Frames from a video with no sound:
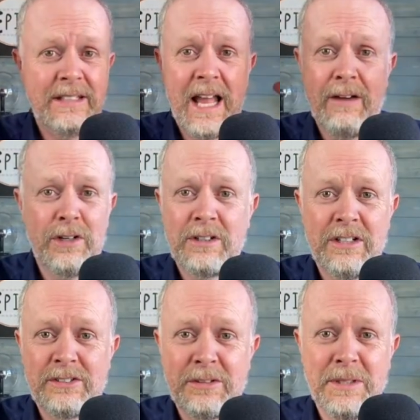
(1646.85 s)
have a look
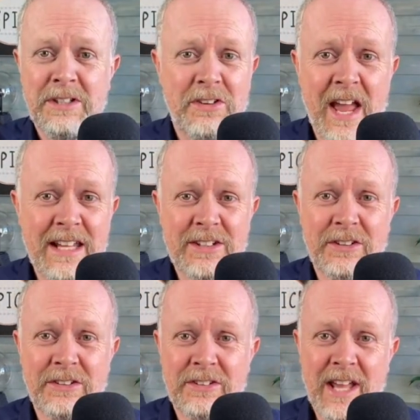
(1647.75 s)
at some of the
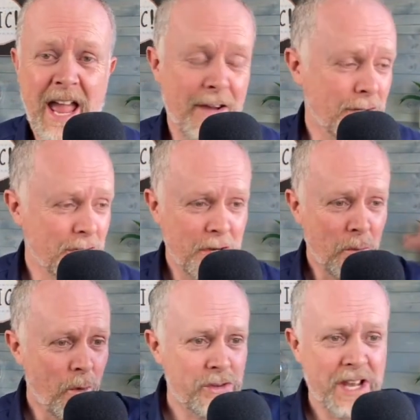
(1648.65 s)
scandals. Have a look at
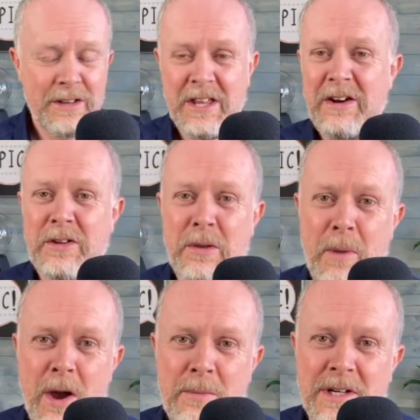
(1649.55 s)
what's out there at the
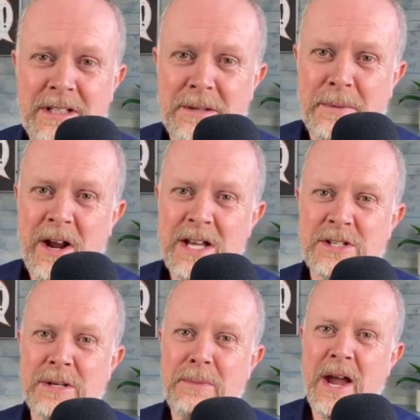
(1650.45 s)
moment in the press
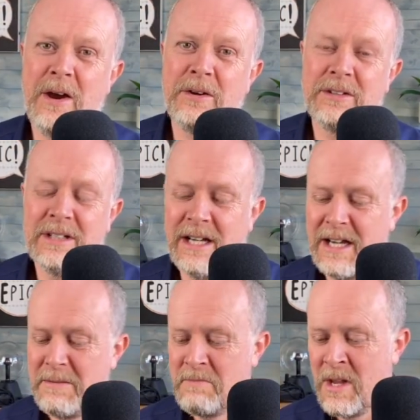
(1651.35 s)
about
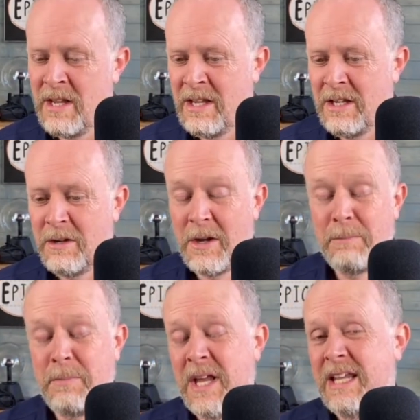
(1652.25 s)

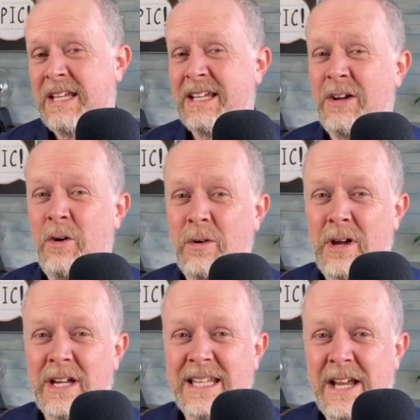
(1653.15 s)
big
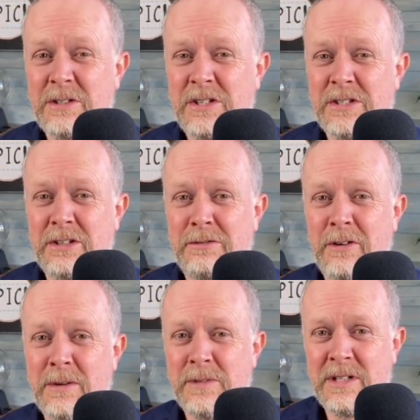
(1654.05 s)
accountancy
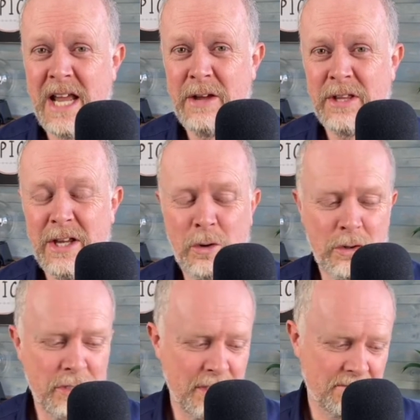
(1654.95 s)
firms and how they
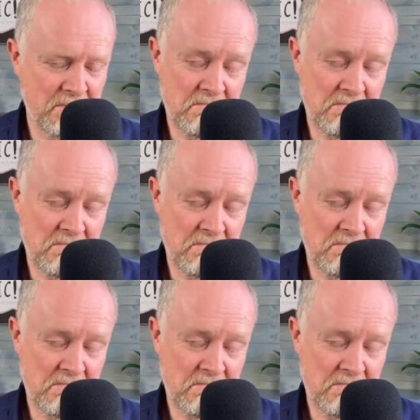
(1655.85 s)
audit.